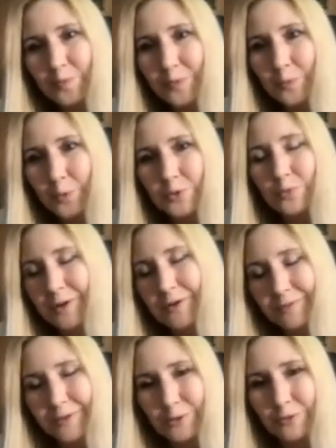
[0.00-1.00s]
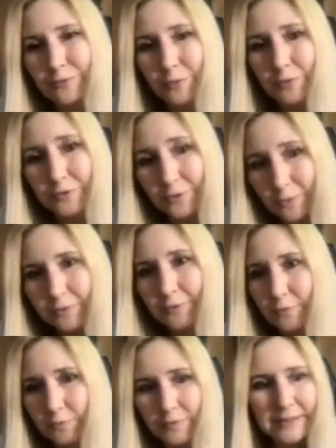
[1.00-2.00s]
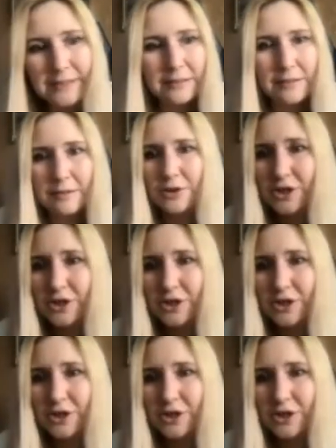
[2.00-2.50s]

what we should focus on, of course,